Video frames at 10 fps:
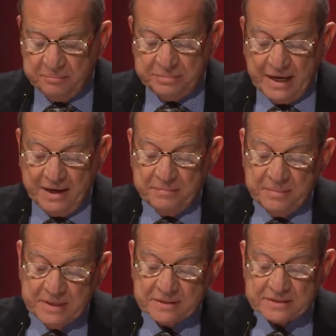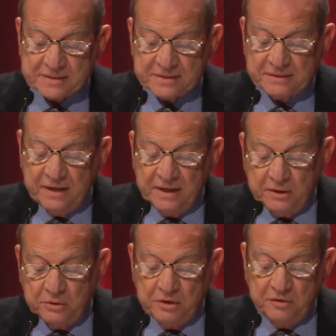Prime Minister
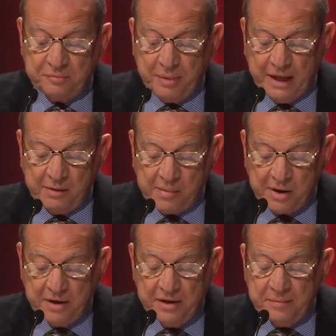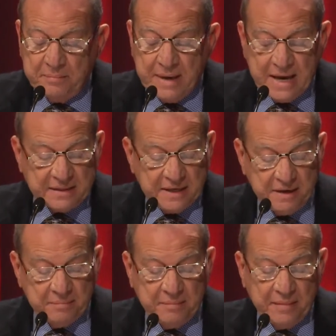Olof Palme made
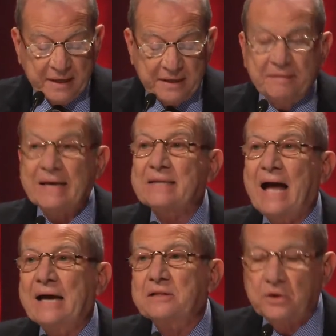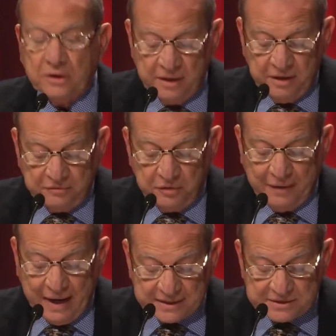him a great idol for
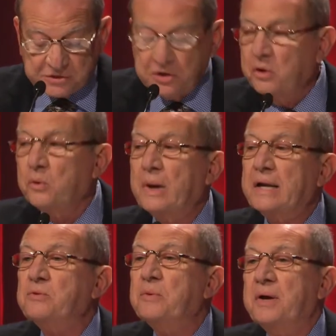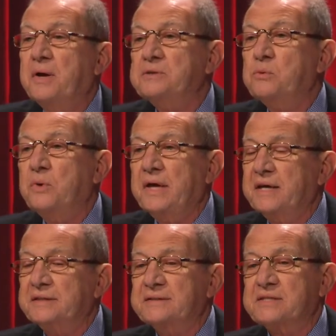us when we
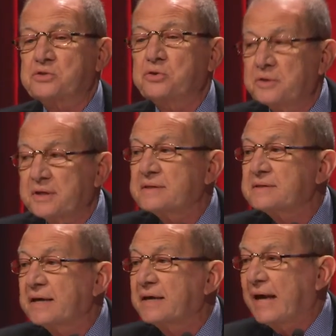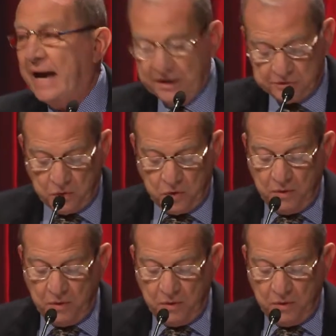were students in Cairo.